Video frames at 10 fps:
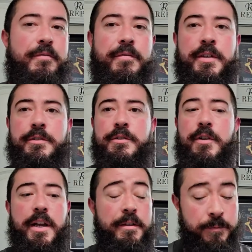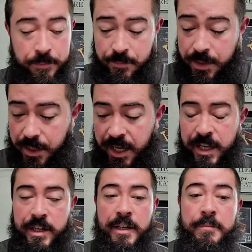feels great.
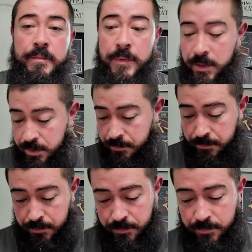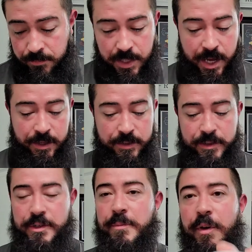And um, yeah,
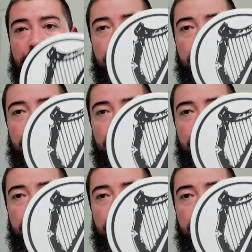so Murphy